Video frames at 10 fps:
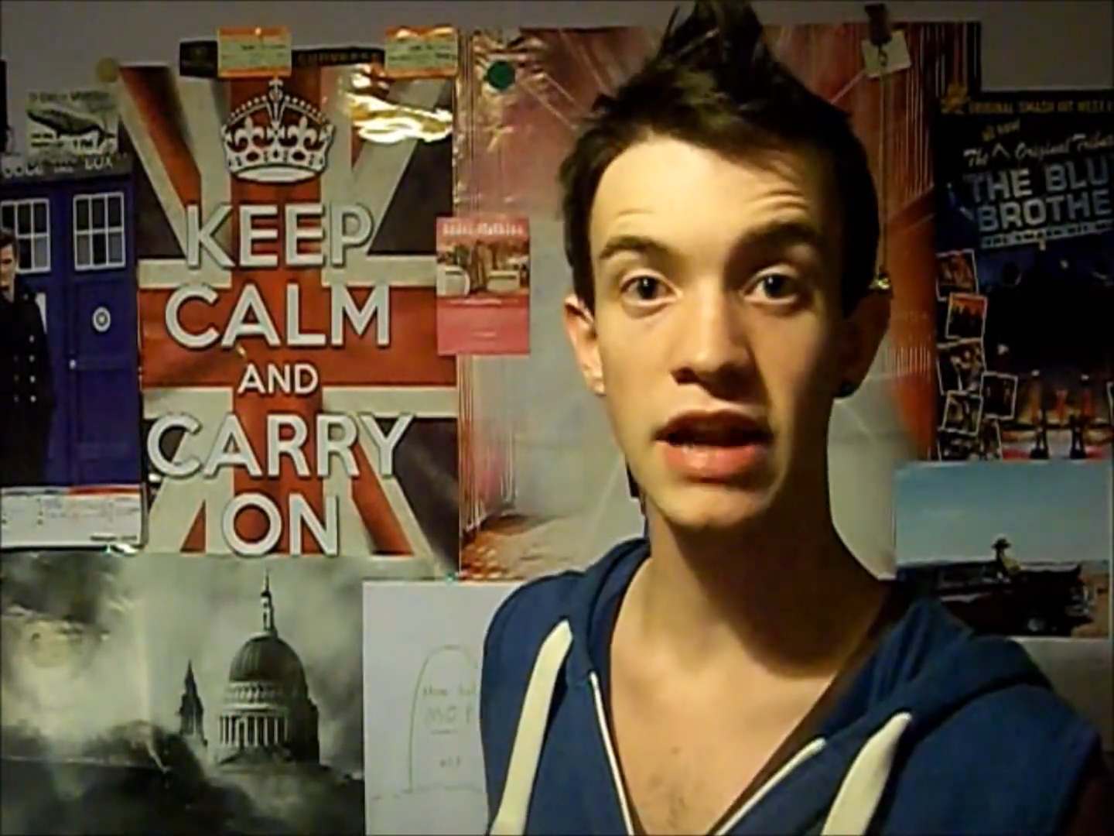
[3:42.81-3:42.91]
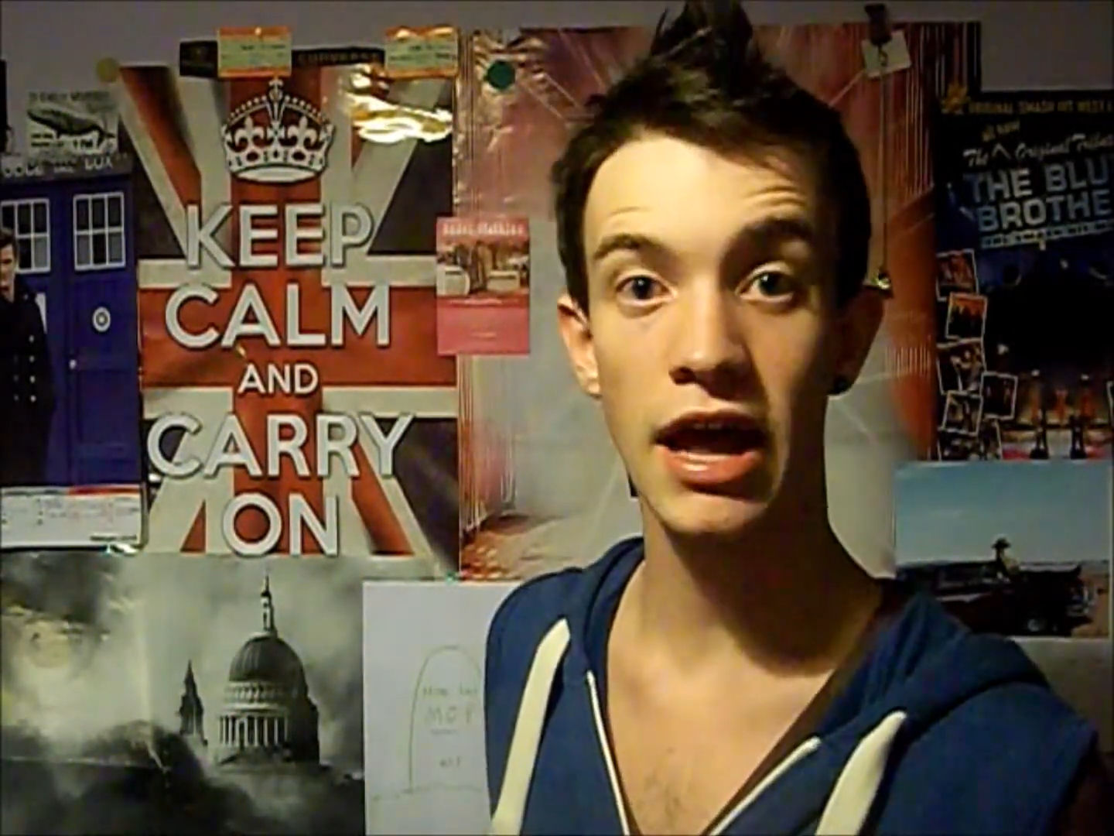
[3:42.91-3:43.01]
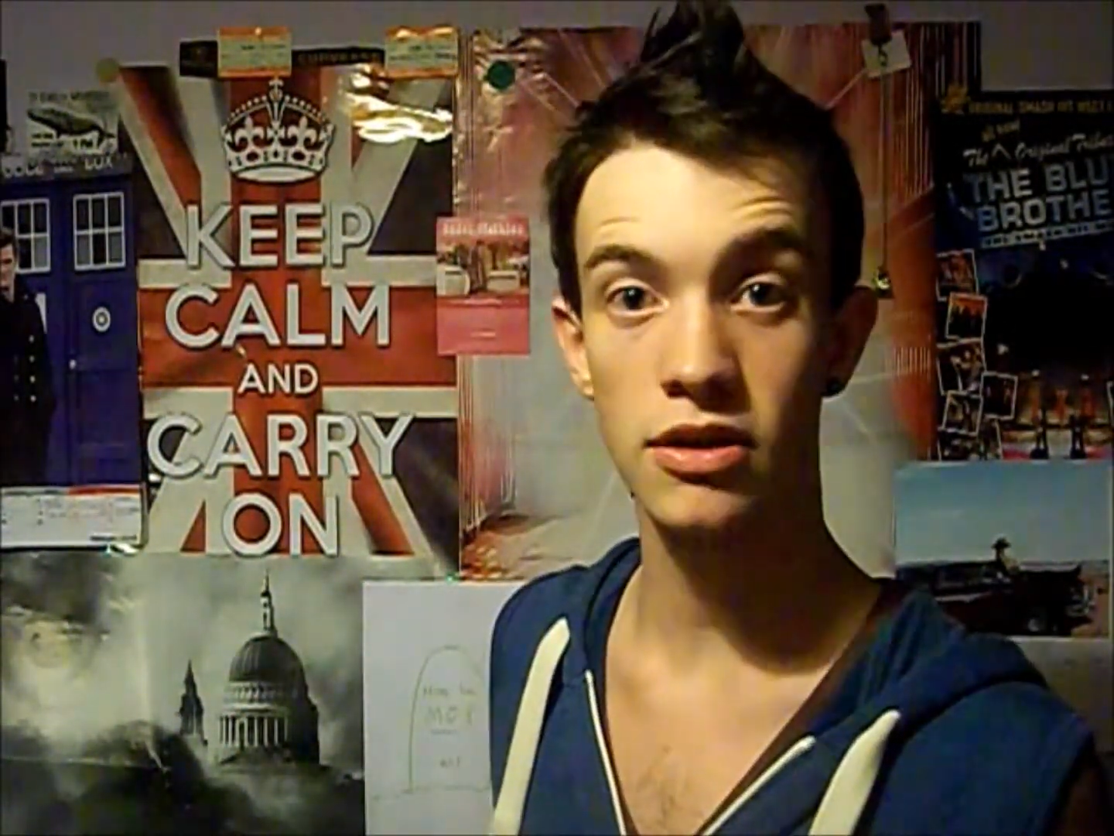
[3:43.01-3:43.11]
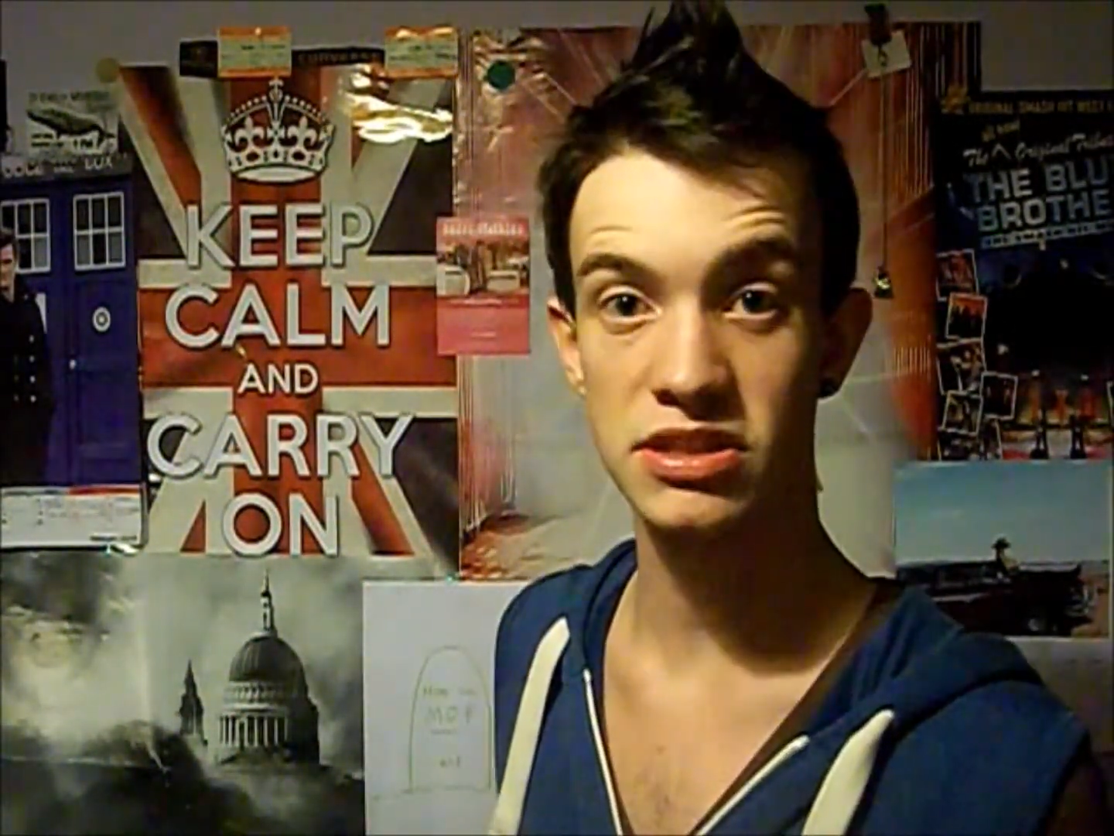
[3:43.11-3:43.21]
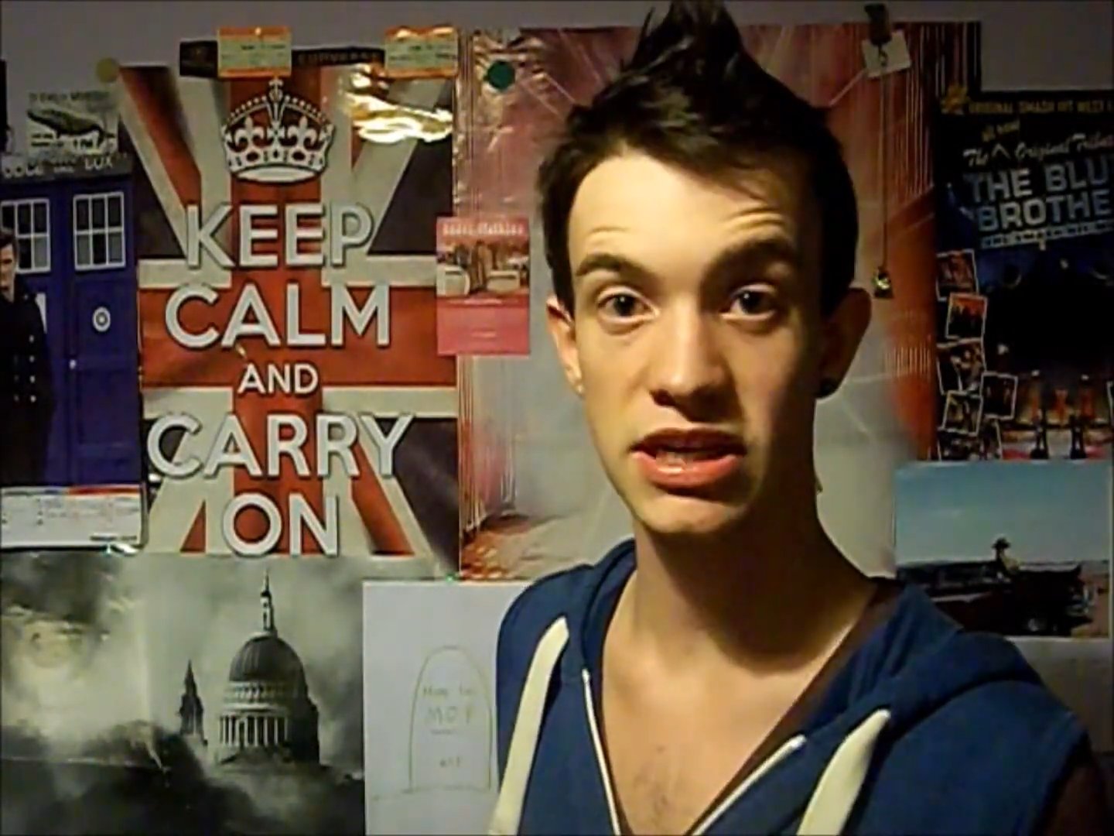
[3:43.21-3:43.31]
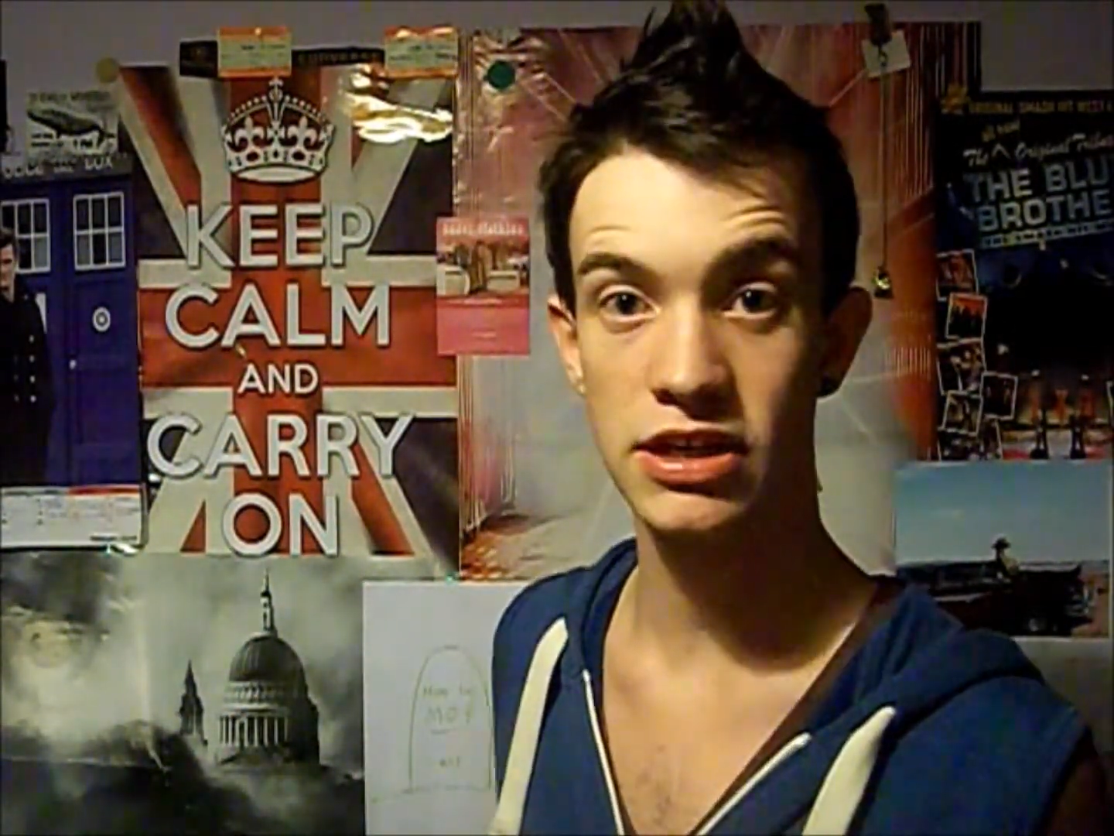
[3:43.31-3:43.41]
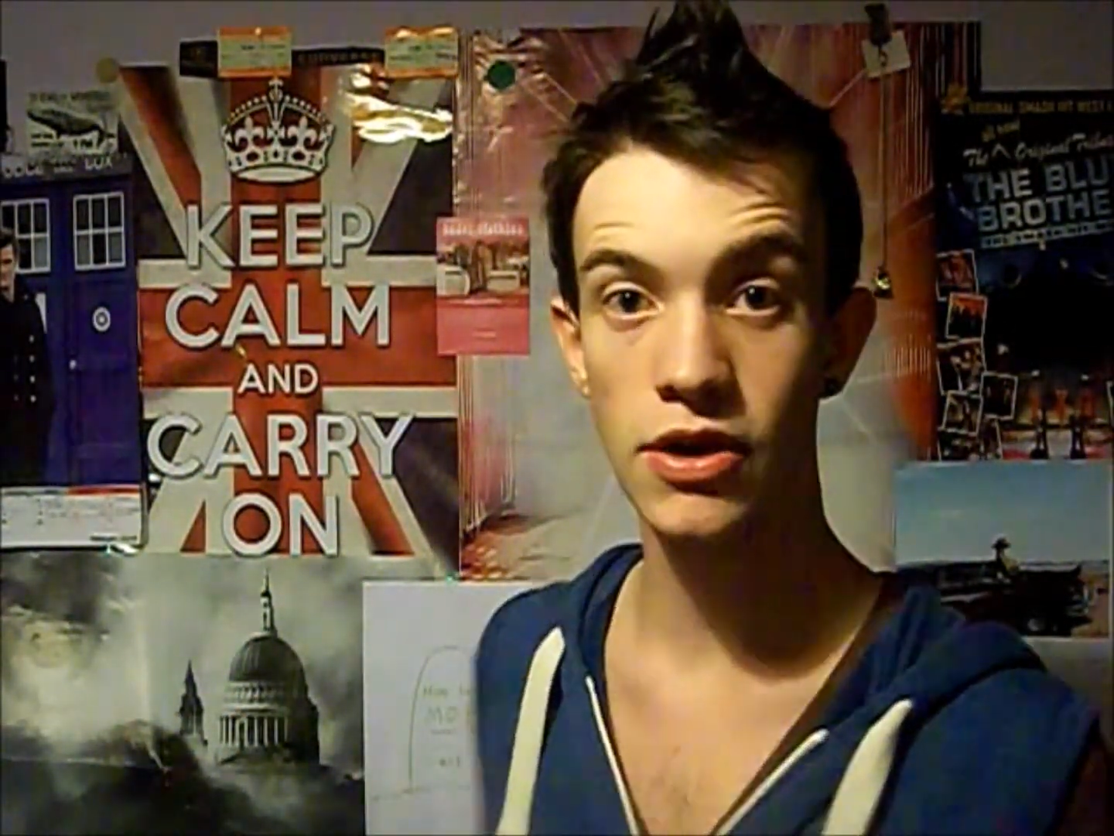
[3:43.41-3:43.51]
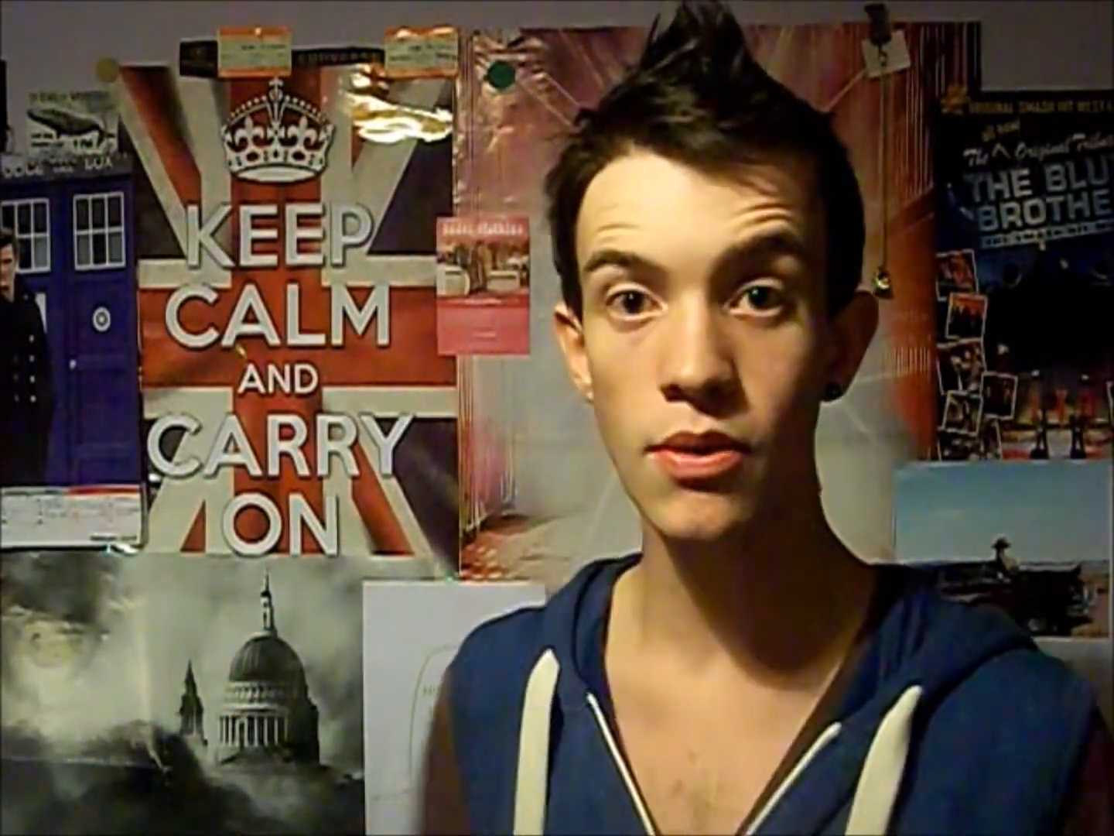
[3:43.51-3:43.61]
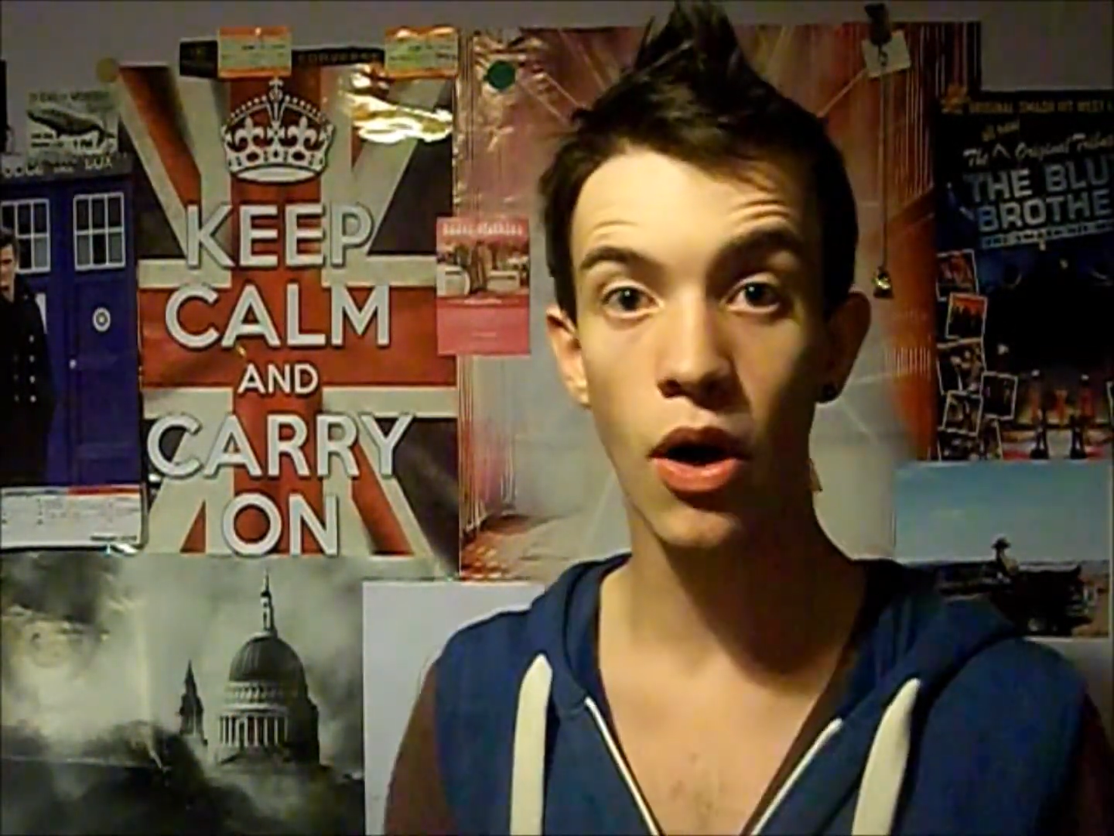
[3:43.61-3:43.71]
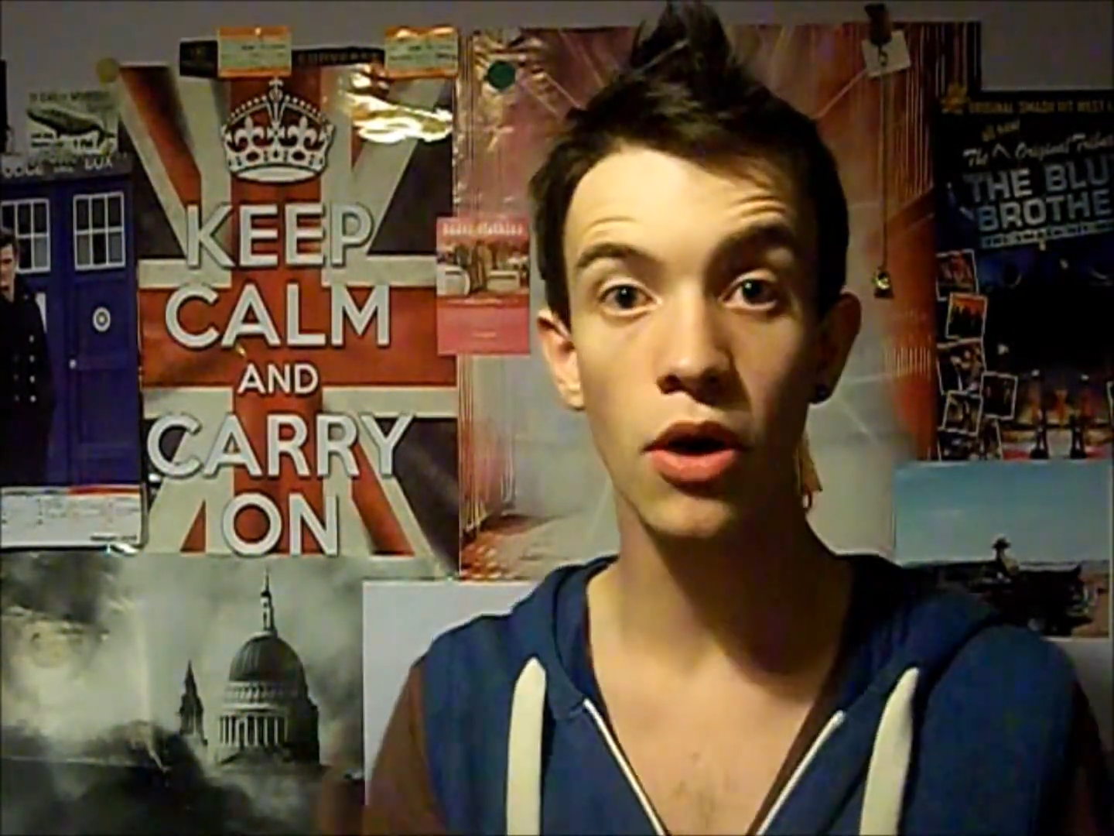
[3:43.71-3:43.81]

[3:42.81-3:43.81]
and I'll see you